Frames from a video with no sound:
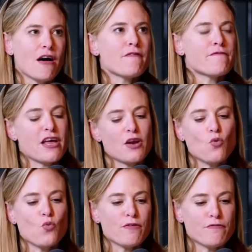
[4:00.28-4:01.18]
often
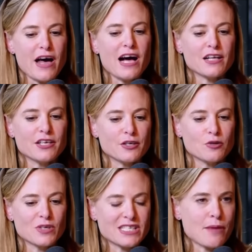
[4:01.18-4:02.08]
we
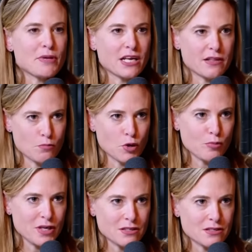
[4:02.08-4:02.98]
value what's happening in the
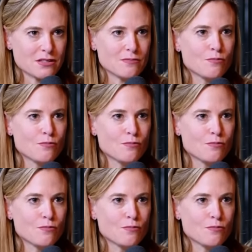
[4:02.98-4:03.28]
moment